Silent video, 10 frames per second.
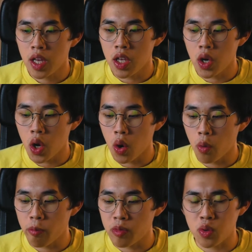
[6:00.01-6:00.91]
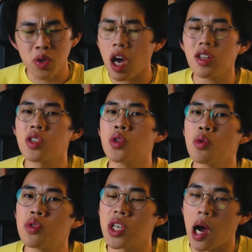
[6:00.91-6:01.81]
you know, to not
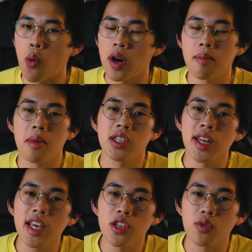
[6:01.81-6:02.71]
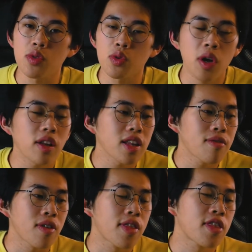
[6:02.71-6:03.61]
use our imagination, to not
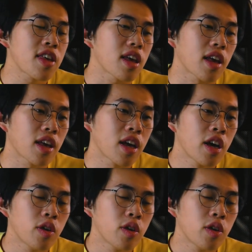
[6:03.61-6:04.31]
even think,